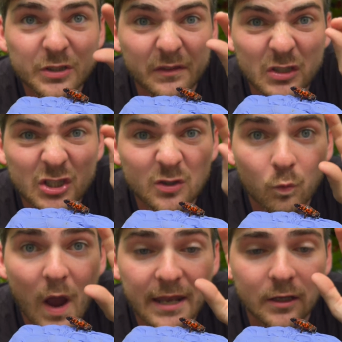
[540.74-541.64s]
of
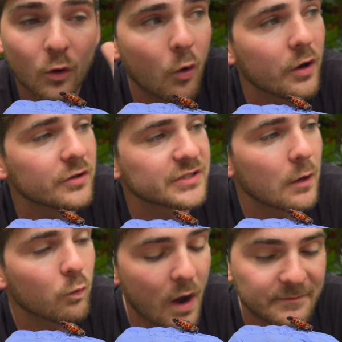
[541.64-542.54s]
sweat and oils. I
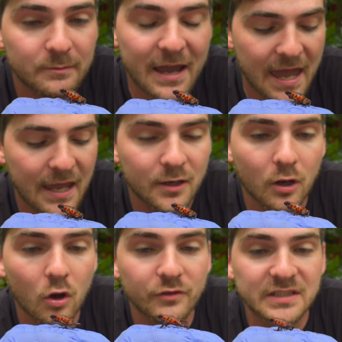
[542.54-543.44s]
wiped my hand
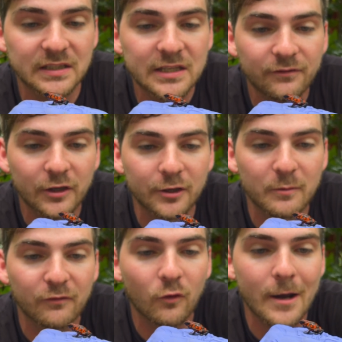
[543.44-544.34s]
on all this leaf litter
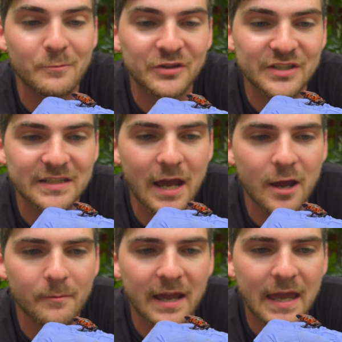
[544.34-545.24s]
before I put this guy
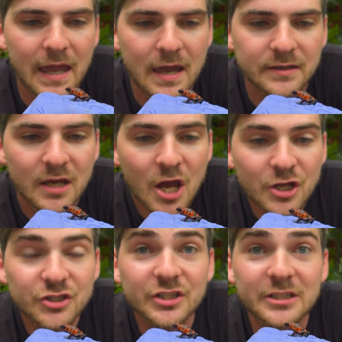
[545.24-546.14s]
on my hand,
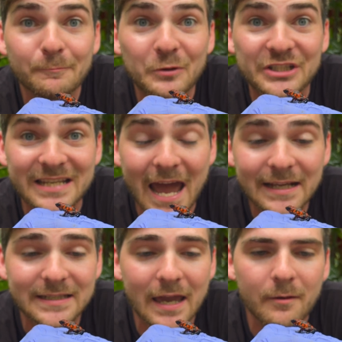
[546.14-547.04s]
just to
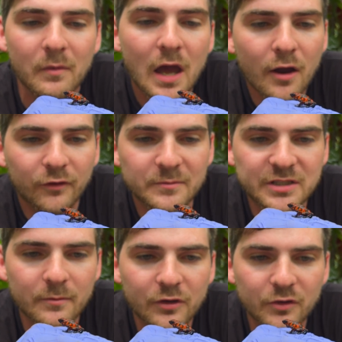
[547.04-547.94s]
protect him from
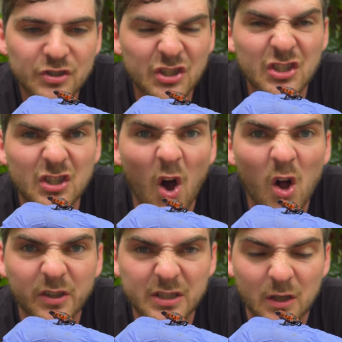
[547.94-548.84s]
some of those
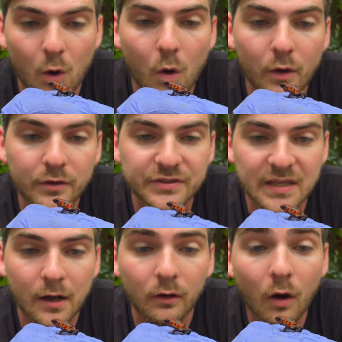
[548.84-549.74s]
salts and oils
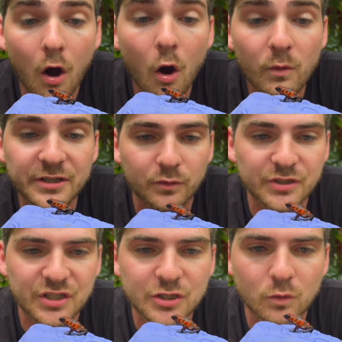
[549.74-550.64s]
that are always
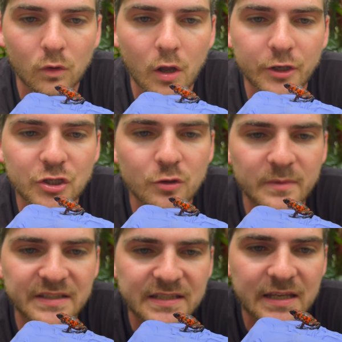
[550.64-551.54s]
residual on
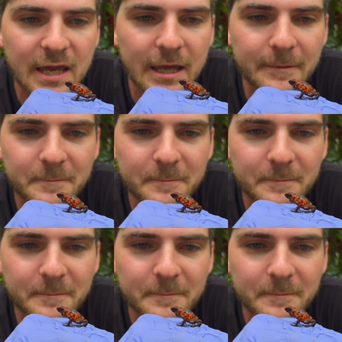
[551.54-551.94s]
human skin.